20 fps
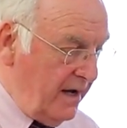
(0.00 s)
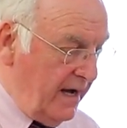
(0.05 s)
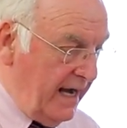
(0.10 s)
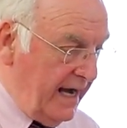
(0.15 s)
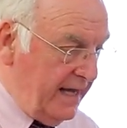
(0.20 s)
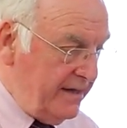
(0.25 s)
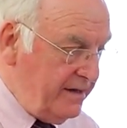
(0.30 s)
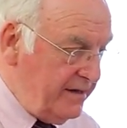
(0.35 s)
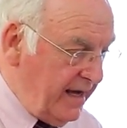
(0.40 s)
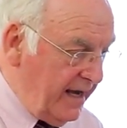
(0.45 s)

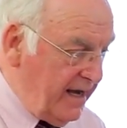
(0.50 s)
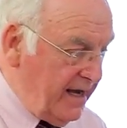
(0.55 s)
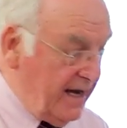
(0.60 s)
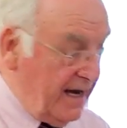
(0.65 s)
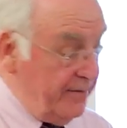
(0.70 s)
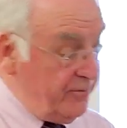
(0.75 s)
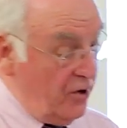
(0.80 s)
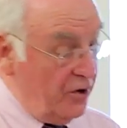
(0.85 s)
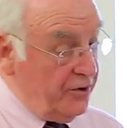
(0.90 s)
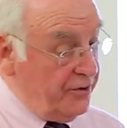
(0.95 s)
And
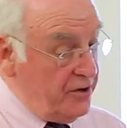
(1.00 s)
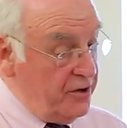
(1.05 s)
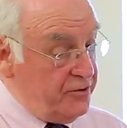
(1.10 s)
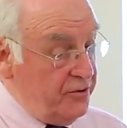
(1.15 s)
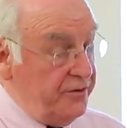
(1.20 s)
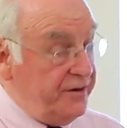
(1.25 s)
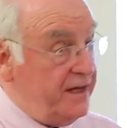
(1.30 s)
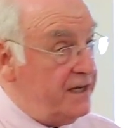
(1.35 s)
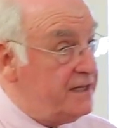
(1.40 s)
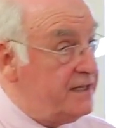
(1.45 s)
I'm not going to
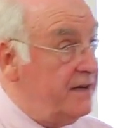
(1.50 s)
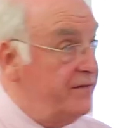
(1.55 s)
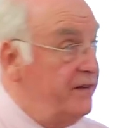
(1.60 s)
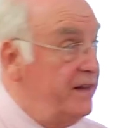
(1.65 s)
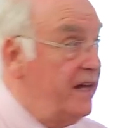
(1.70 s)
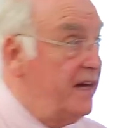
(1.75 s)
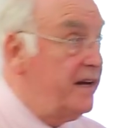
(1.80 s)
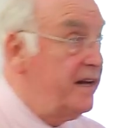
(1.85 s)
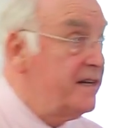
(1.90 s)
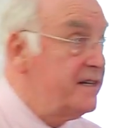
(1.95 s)
do these
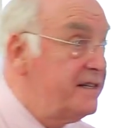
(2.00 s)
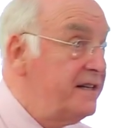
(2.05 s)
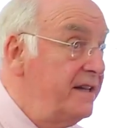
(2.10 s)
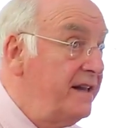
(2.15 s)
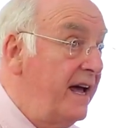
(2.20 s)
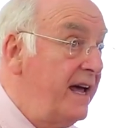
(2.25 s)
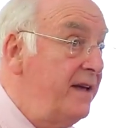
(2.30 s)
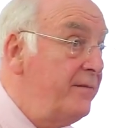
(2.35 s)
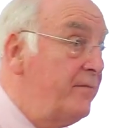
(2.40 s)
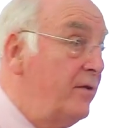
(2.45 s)
7 areas
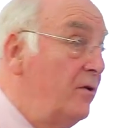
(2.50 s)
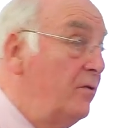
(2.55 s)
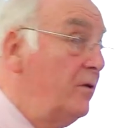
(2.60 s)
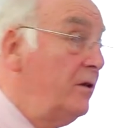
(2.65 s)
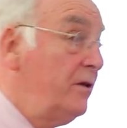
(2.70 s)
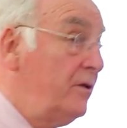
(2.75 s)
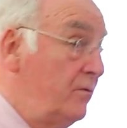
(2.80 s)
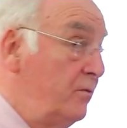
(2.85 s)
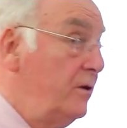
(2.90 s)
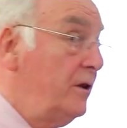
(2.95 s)
tonight, but
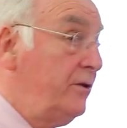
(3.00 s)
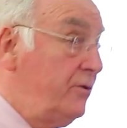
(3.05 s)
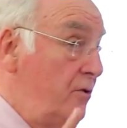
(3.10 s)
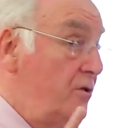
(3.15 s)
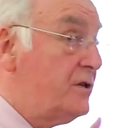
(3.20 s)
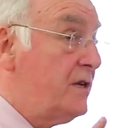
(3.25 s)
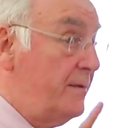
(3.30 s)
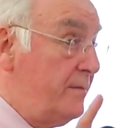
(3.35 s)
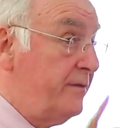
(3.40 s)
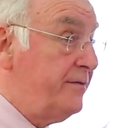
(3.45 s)
we'll
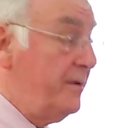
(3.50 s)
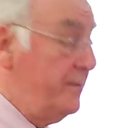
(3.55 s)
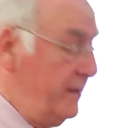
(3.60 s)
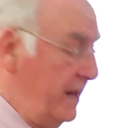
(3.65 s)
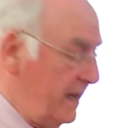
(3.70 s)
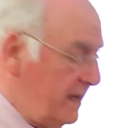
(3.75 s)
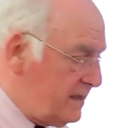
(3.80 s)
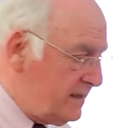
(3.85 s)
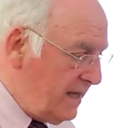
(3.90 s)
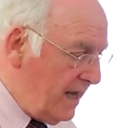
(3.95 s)
do some of them
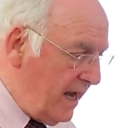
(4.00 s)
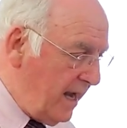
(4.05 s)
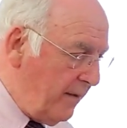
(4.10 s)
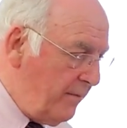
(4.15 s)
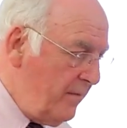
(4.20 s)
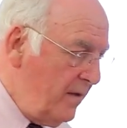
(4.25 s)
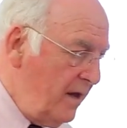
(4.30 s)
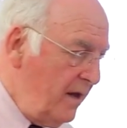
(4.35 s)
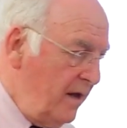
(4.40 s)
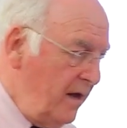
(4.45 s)
next
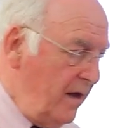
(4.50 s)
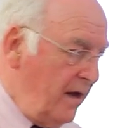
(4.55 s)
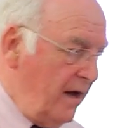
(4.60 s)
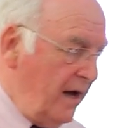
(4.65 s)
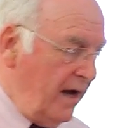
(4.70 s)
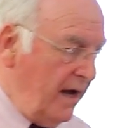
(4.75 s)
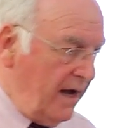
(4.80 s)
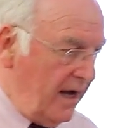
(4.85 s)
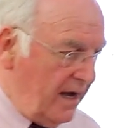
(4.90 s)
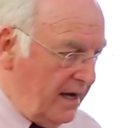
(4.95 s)
time.
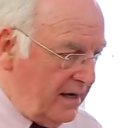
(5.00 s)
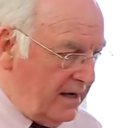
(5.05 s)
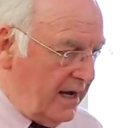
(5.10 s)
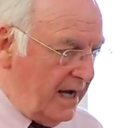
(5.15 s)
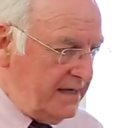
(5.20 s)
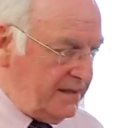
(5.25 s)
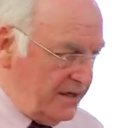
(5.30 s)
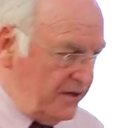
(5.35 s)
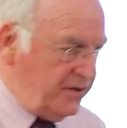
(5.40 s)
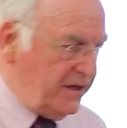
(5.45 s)

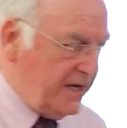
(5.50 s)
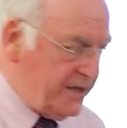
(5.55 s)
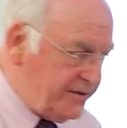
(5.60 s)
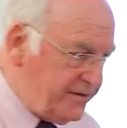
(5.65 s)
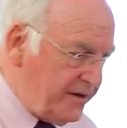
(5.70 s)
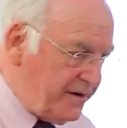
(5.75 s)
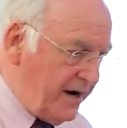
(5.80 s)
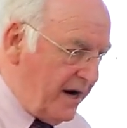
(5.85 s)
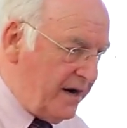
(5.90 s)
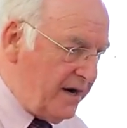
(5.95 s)
I
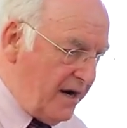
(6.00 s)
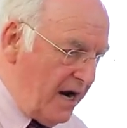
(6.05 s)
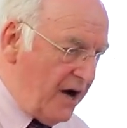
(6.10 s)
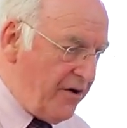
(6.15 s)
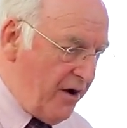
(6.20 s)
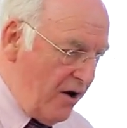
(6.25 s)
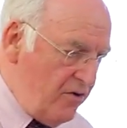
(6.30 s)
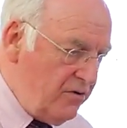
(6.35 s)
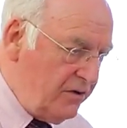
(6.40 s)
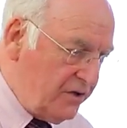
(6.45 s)
suggest there are
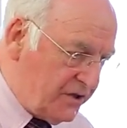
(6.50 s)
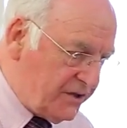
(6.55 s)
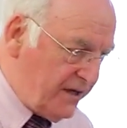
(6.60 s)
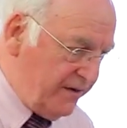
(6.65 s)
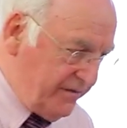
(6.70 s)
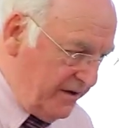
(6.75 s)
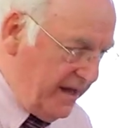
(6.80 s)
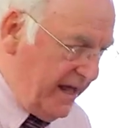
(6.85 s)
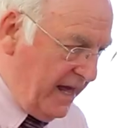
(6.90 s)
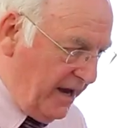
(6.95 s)
around
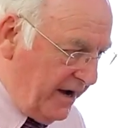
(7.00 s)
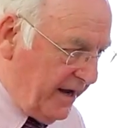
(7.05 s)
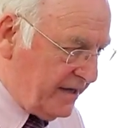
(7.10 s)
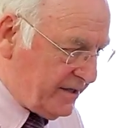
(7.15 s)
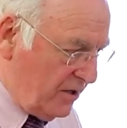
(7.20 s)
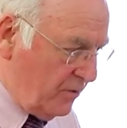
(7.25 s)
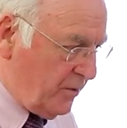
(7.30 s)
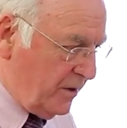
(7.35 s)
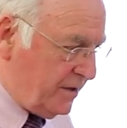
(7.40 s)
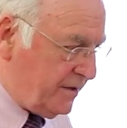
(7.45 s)
7
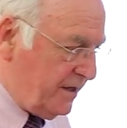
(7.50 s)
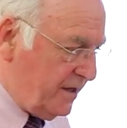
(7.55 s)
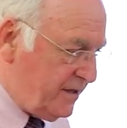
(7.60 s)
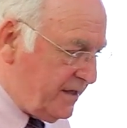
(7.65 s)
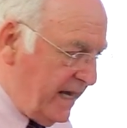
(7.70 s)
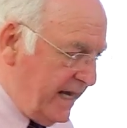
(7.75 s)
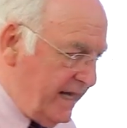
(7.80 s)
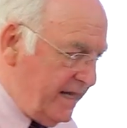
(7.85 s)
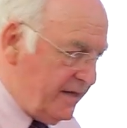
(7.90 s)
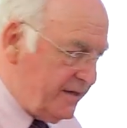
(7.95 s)
areas in which
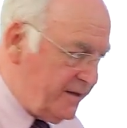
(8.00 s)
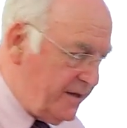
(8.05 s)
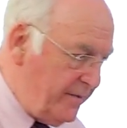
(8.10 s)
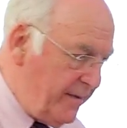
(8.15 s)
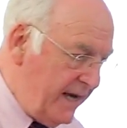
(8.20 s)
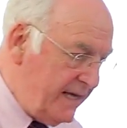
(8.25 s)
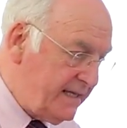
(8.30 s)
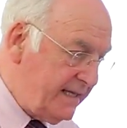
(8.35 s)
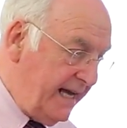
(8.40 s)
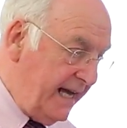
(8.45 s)
design is the
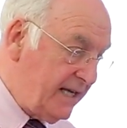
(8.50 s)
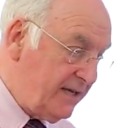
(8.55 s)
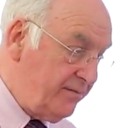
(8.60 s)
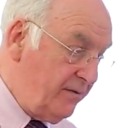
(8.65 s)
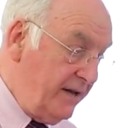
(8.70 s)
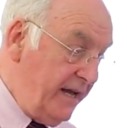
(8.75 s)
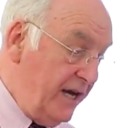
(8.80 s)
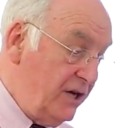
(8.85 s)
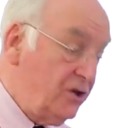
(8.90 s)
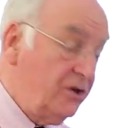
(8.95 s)
best
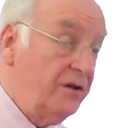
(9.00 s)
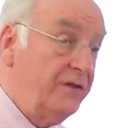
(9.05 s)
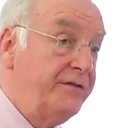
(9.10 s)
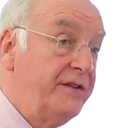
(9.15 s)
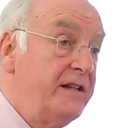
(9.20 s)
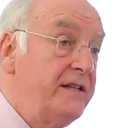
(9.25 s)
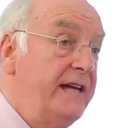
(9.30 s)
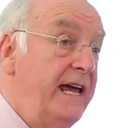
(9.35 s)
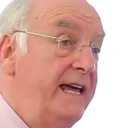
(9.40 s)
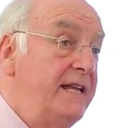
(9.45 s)
explanation
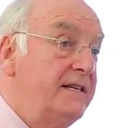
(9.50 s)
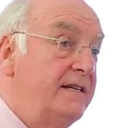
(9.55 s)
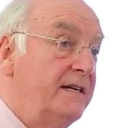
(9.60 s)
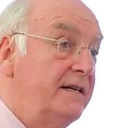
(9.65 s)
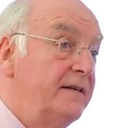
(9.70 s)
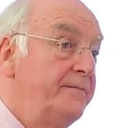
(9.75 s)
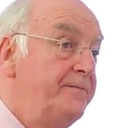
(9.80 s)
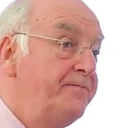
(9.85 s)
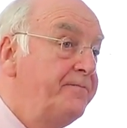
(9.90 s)
of the data.